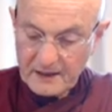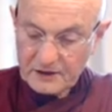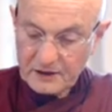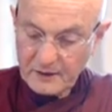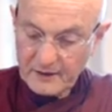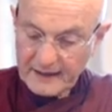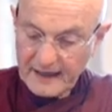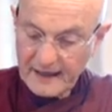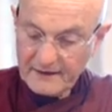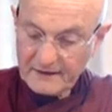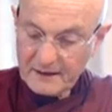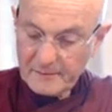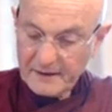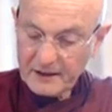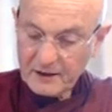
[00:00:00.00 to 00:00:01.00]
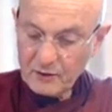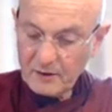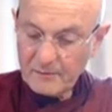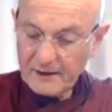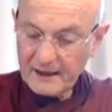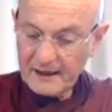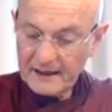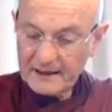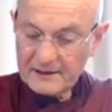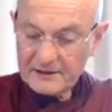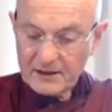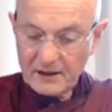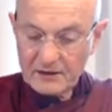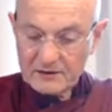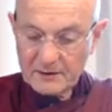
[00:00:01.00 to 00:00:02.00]
So again, the bhikkhu abides
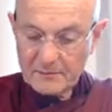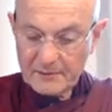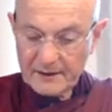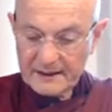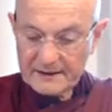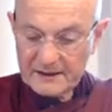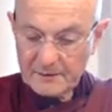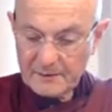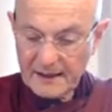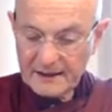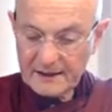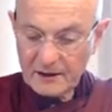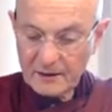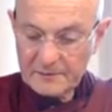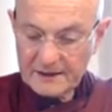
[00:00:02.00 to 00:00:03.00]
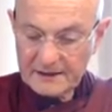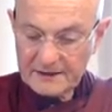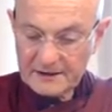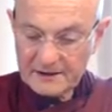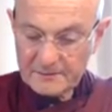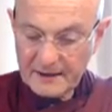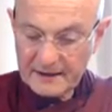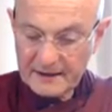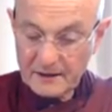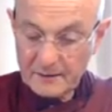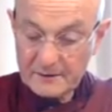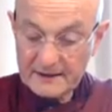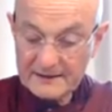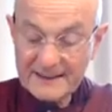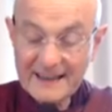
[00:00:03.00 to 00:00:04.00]
contemplating mind objects as mind
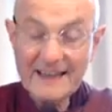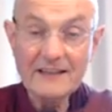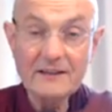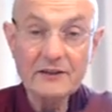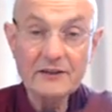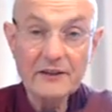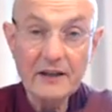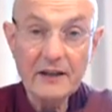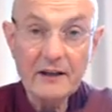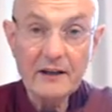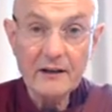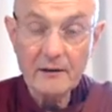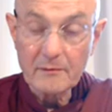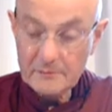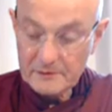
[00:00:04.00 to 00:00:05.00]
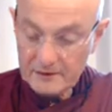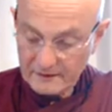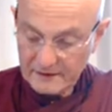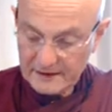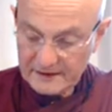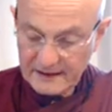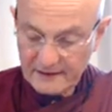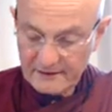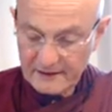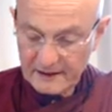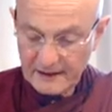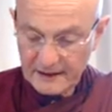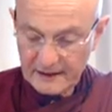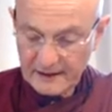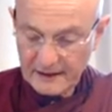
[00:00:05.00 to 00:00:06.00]
objects in terms of the 7
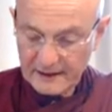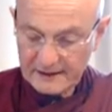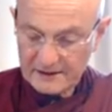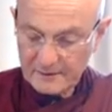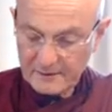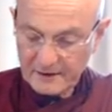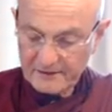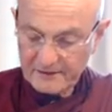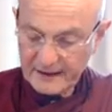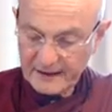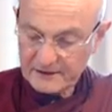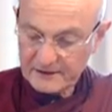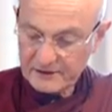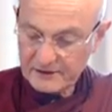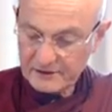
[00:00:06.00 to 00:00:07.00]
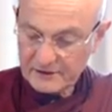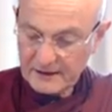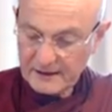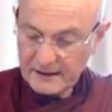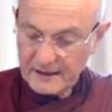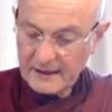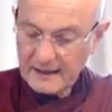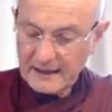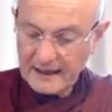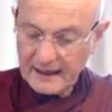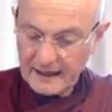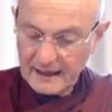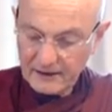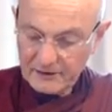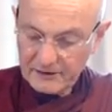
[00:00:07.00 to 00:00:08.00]
enlightenment factors.
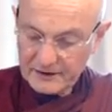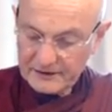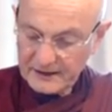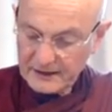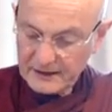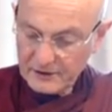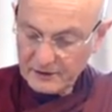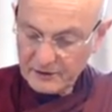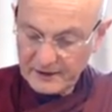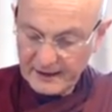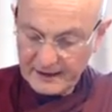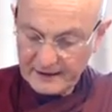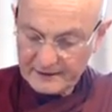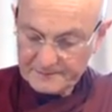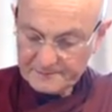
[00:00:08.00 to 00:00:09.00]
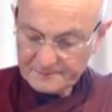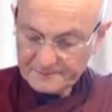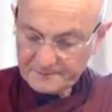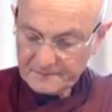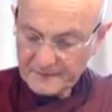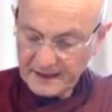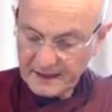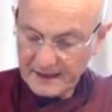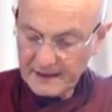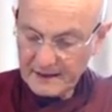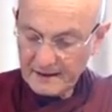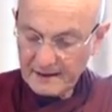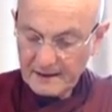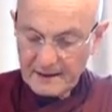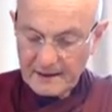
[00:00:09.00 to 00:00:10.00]
How does he do that?
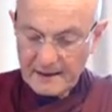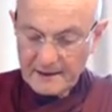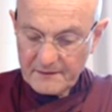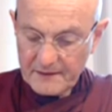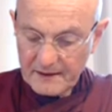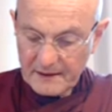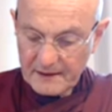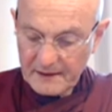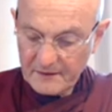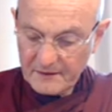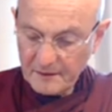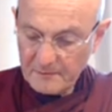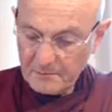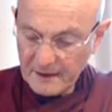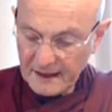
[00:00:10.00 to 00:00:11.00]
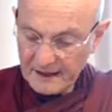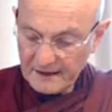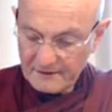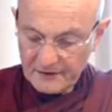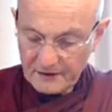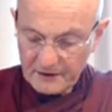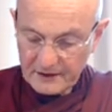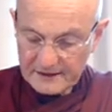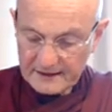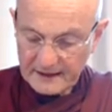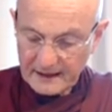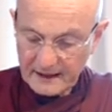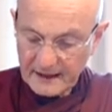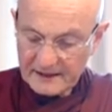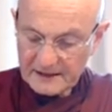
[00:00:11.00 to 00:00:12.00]
Here, the mindfulness
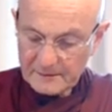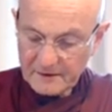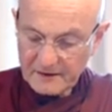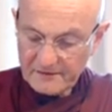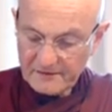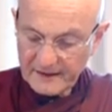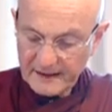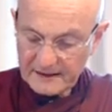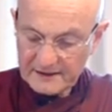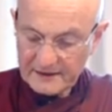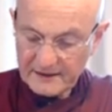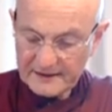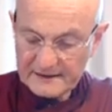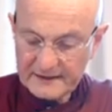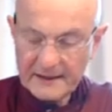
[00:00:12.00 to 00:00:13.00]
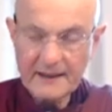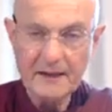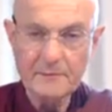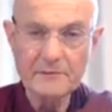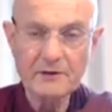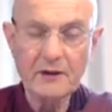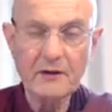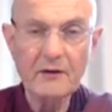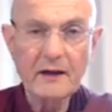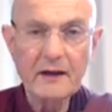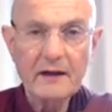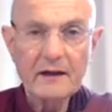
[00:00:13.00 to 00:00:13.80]
enlightenment factor is in him. So